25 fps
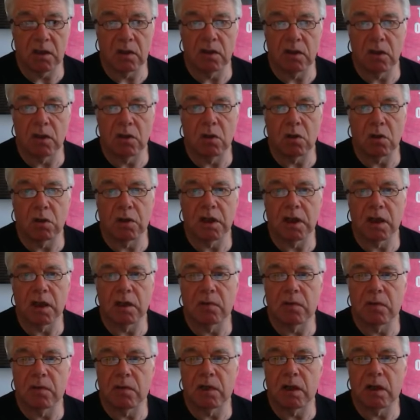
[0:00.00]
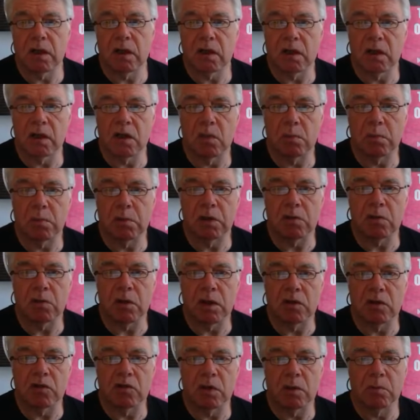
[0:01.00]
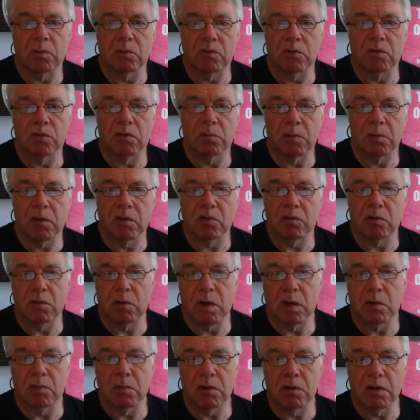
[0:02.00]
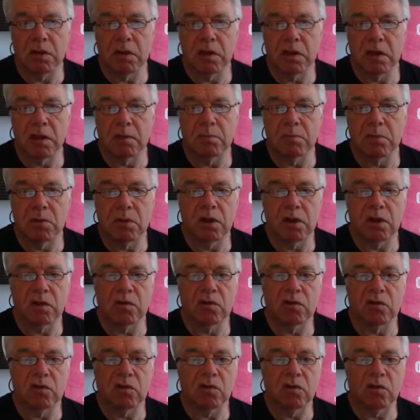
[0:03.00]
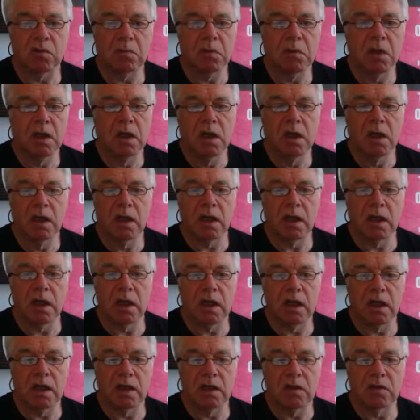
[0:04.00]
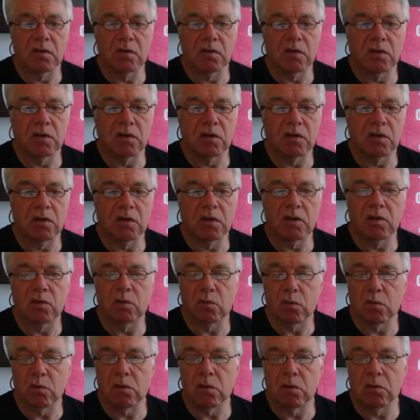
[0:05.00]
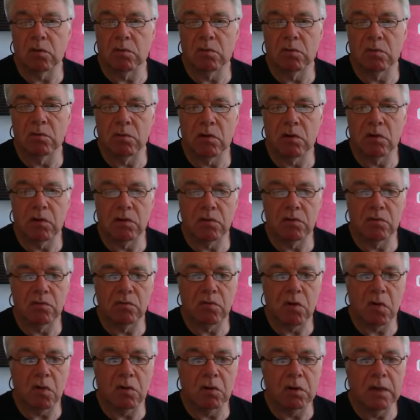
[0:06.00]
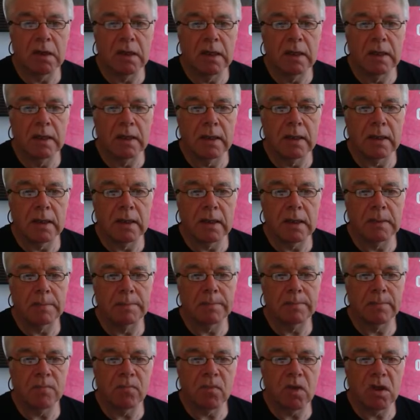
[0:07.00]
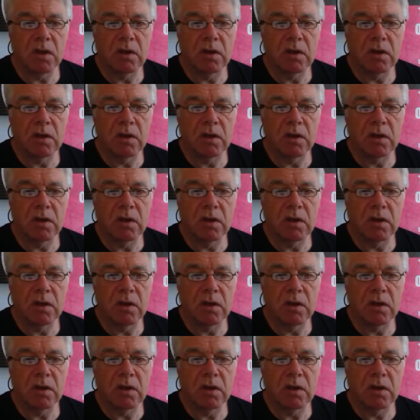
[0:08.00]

lockdown, thinking that would be a great time to mess around with the booking system, and that it's all gone rather wrong. And